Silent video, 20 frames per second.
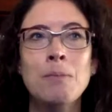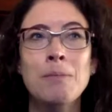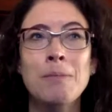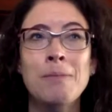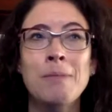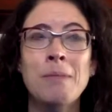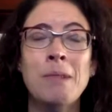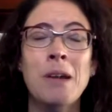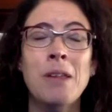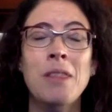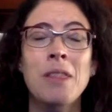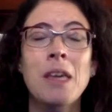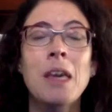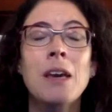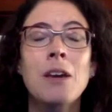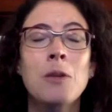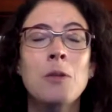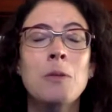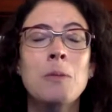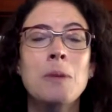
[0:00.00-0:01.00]
I think it
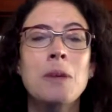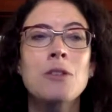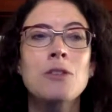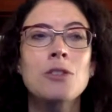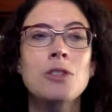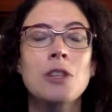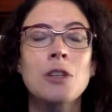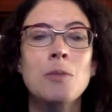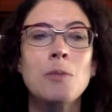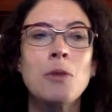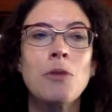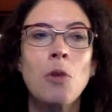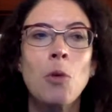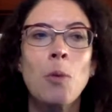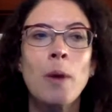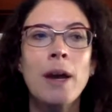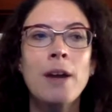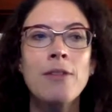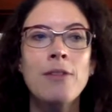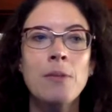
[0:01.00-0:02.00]
would be interesting to move
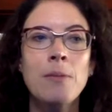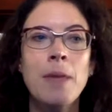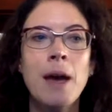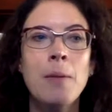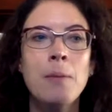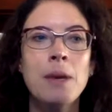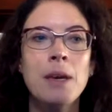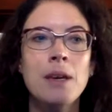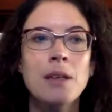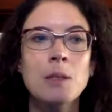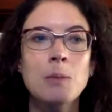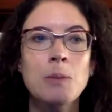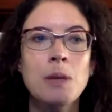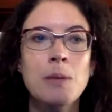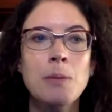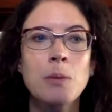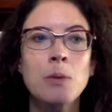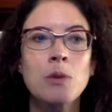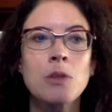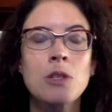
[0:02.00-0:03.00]
away from that because
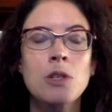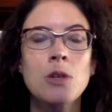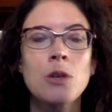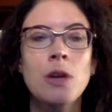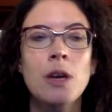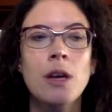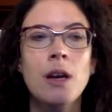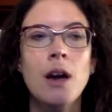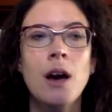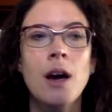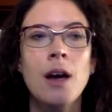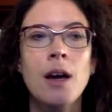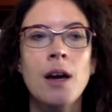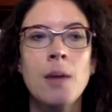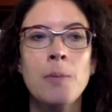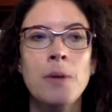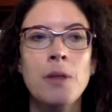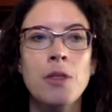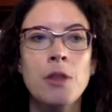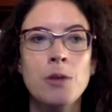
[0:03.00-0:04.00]
people do get caught up
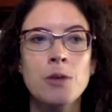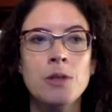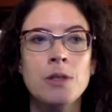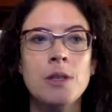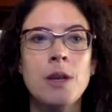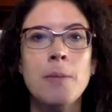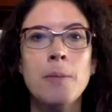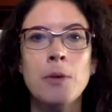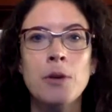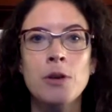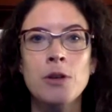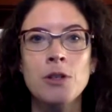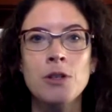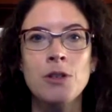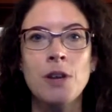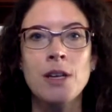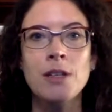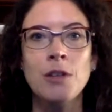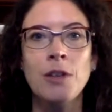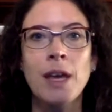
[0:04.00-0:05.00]
in those numbers,
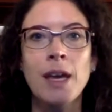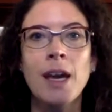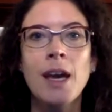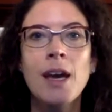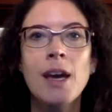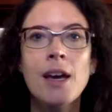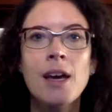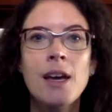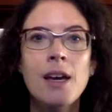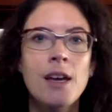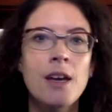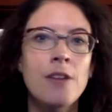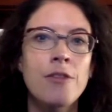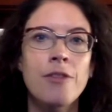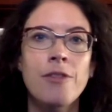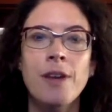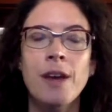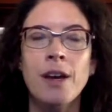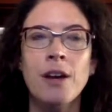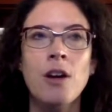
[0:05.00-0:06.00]
right? So like if
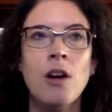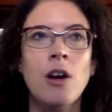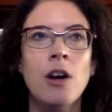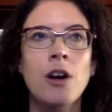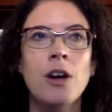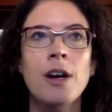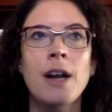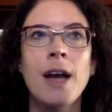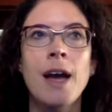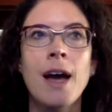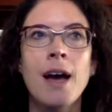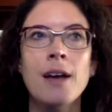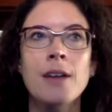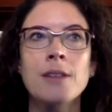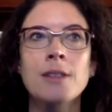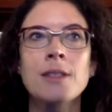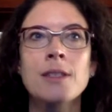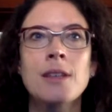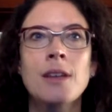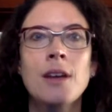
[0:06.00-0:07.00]
a card
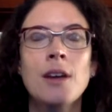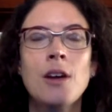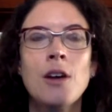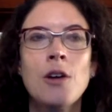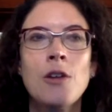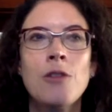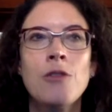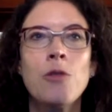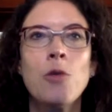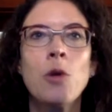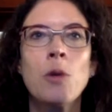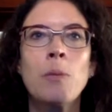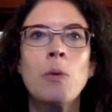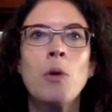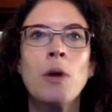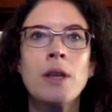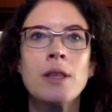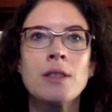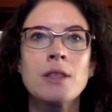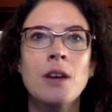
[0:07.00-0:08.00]
has 4
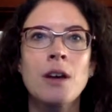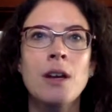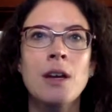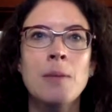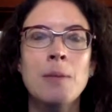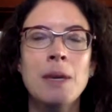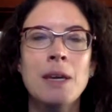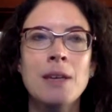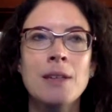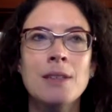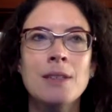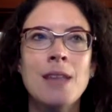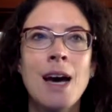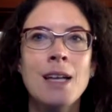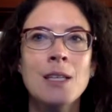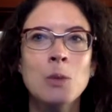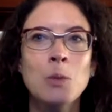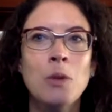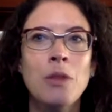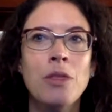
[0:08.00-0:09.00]
points on it because
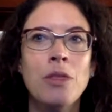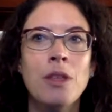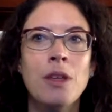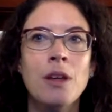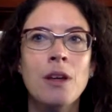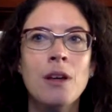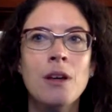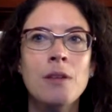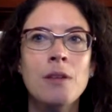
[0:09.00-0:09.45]
that's what the